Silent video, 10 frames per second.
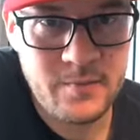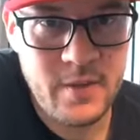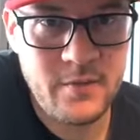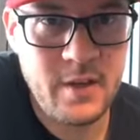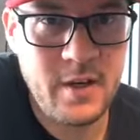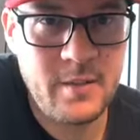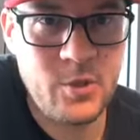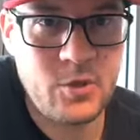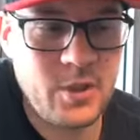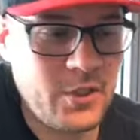If there are any
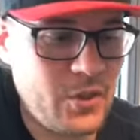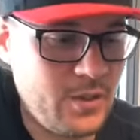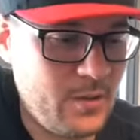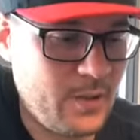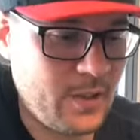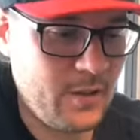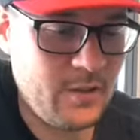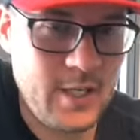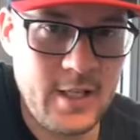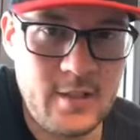more questions, we can do
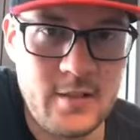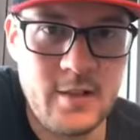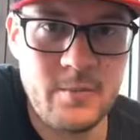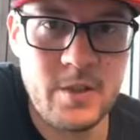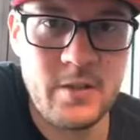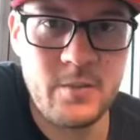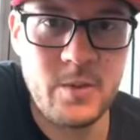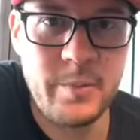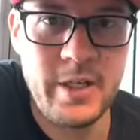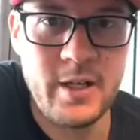that, and then
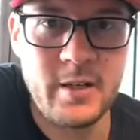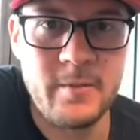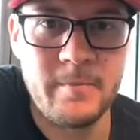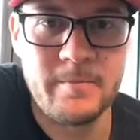we'll be done.